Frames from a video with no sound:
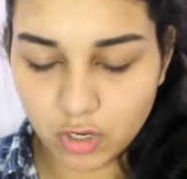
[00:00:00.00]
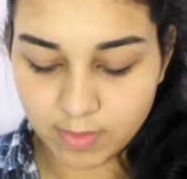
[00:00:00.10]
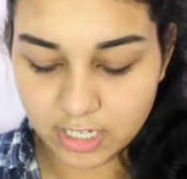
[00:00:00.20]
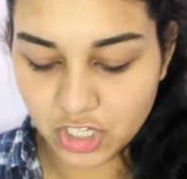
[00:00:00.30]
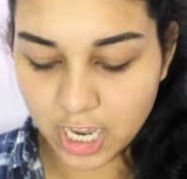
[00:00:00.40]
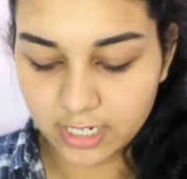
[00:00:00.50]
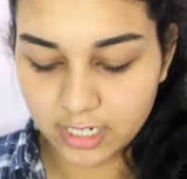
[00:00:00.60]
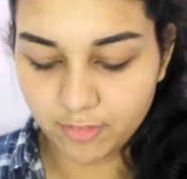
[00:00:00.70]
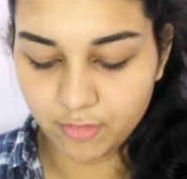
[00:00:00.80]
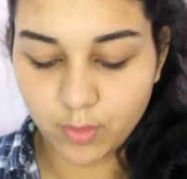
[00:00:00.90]
on my
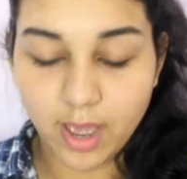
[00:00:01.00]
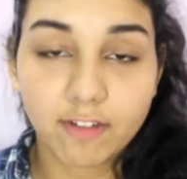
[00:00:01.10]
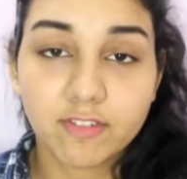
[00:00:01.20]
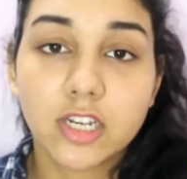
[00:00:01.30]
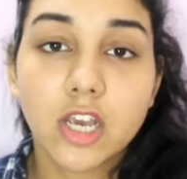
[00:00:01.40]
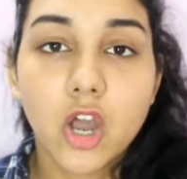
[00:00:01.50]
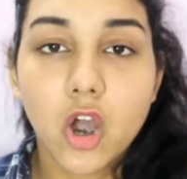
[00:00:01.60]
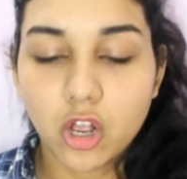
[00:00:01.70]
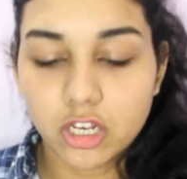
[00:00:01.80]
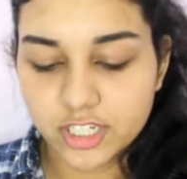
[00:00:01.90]
channel. If you haven't
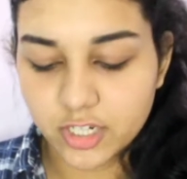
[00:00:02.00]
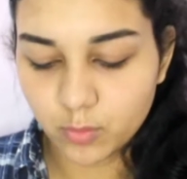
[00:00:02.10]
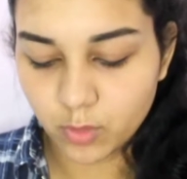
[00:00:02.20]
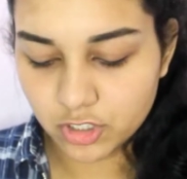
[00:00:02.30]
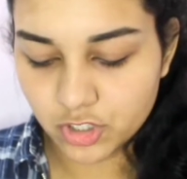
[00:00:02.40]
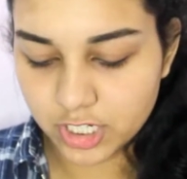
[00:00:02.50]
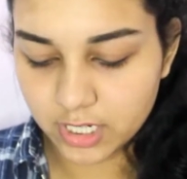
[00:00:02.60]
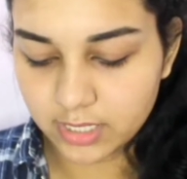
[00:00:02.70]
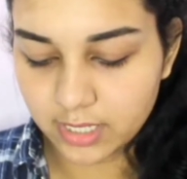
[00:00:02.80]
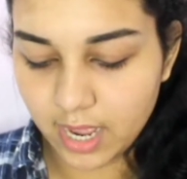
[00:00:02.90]
already watched
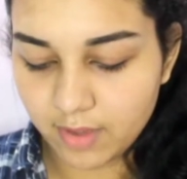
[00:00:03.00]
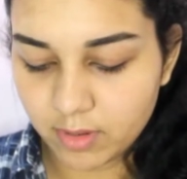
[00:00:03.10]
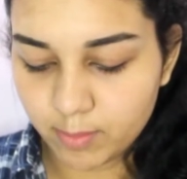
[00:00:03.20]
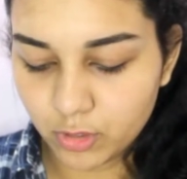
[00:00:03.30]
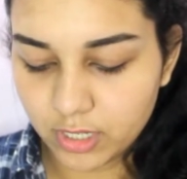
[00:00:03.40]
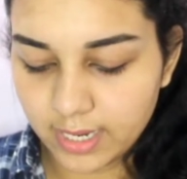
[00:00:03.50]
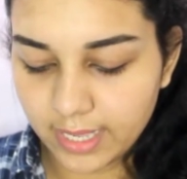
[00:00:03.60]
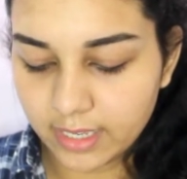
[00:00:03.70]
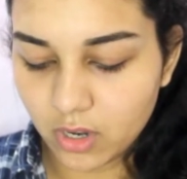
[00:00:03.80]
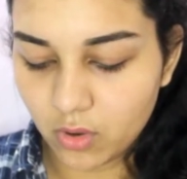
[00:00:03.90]
it, then I will put a
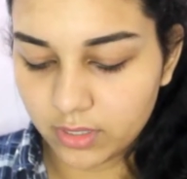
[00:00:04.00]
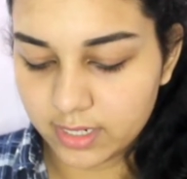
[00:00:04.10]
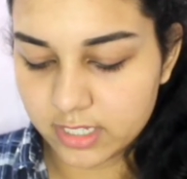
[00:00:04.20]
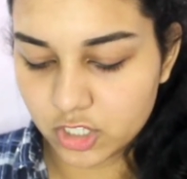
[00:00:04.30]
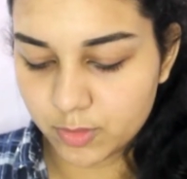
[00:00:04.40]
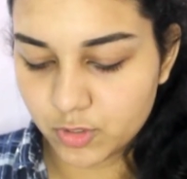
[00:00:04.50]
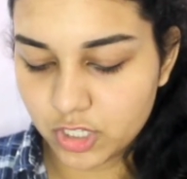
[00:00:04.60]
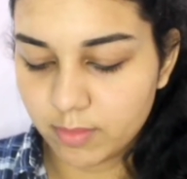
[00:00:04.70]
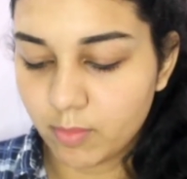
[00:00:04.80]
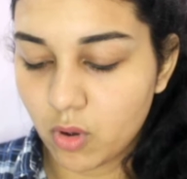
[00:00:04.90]
link on the
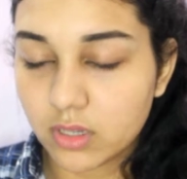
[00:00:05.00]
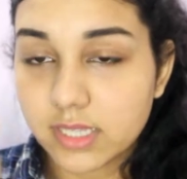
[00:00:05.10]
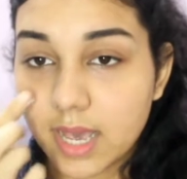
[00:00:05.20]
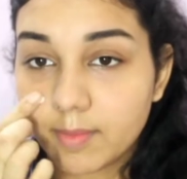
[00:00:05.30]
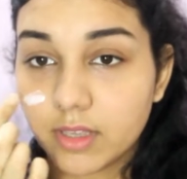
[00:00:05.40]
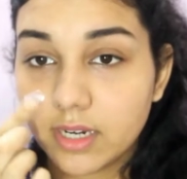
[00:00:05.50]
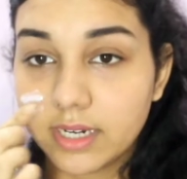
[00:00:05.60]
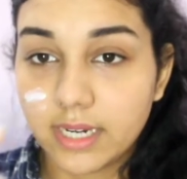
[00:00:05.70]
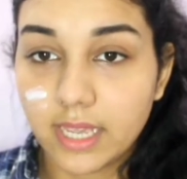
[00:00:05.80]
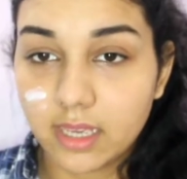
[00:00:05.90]
description box. I'm
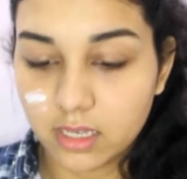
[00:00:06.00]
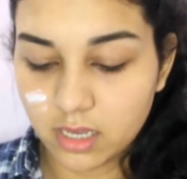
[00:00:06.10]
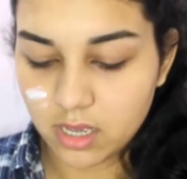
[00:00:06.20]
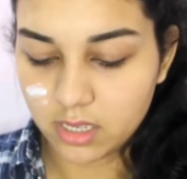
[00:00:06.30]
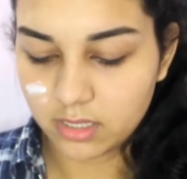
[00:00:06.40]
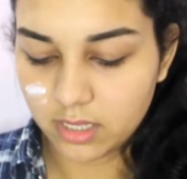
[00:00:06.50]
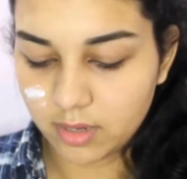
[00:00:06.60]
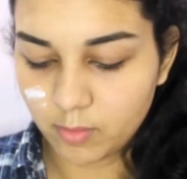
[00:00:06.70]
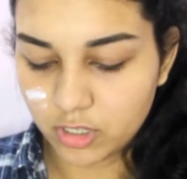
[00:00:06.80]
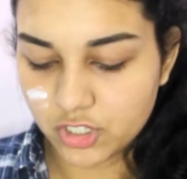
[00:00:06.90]
gonna take
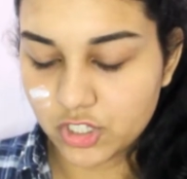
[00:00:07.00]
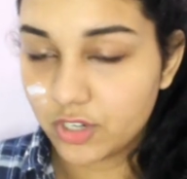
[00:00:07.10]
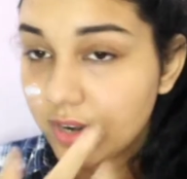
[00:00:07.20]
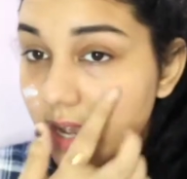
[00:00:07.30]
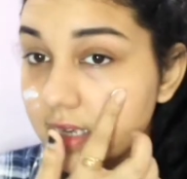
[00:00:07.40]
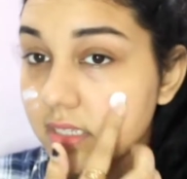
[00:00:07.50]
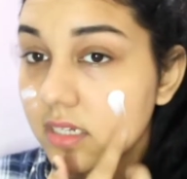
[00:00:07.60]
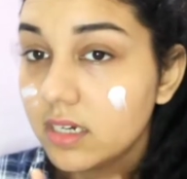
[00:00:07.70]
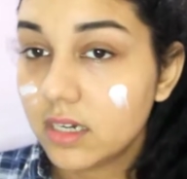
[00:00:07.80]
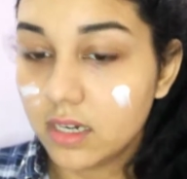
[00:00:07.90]
the
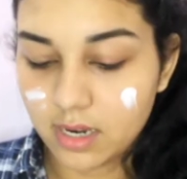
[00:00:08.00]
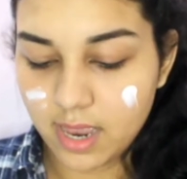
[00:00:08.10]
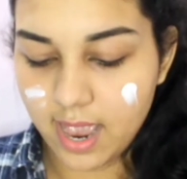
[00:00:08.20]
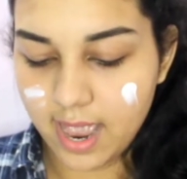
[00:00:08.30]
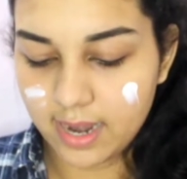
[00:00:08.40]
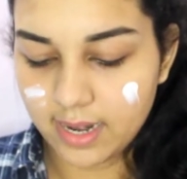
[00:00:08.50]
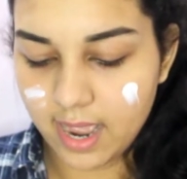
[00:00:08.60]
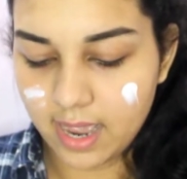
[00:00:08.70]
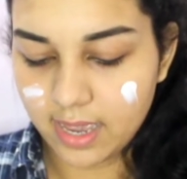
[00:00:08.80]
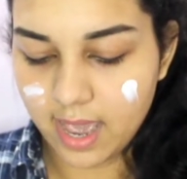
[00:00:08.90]
moisturizer and
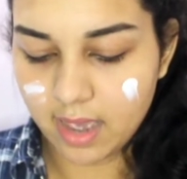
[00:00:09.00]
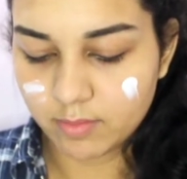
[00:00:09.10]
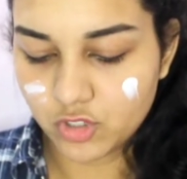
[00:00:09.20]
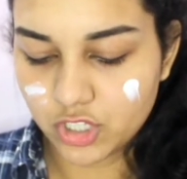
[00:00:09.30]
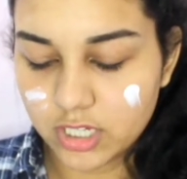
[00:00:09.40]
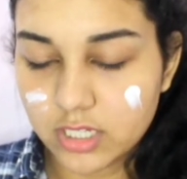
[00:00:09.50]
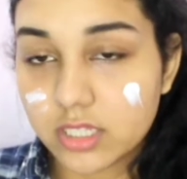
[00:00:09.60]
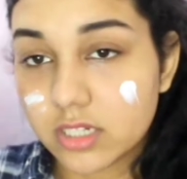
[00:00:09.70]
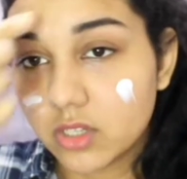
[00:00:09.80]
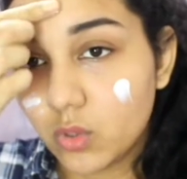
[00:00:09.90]
I am
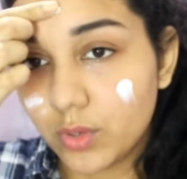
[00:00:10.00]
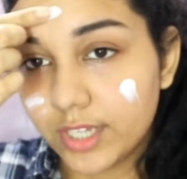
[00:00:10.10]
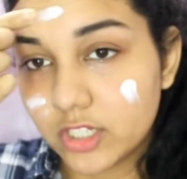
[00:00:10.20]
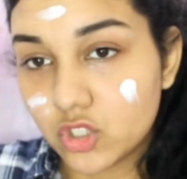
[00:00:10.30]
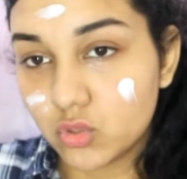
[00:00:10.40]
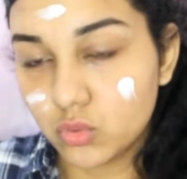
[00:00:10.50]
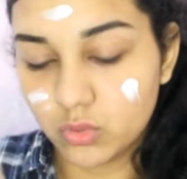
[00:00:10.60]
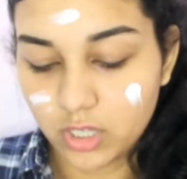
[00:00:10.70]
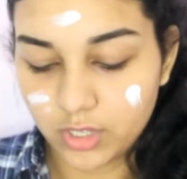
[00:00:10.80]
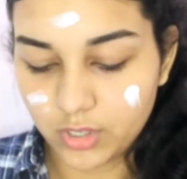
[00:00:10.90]
just going
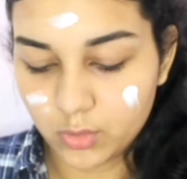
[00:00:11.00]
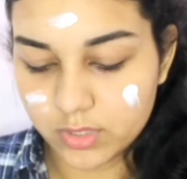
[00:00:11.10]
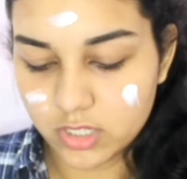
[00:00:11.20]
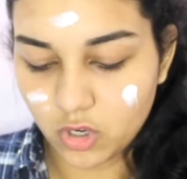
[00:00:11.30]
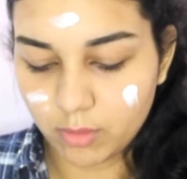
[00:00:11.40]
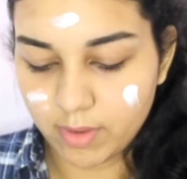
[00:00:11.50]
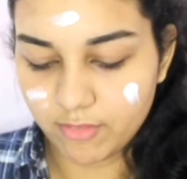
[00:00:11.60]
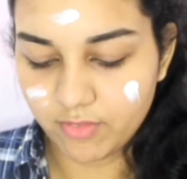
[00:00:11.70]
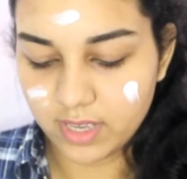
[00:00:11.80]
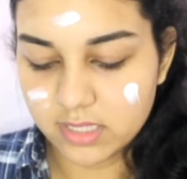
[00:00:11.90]
to use it on
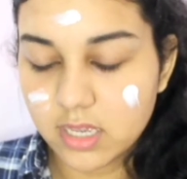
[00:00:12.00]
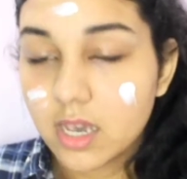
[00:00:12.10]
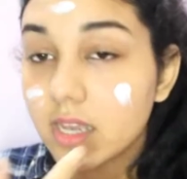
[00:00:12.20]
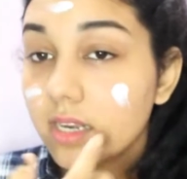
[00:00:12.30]
my face.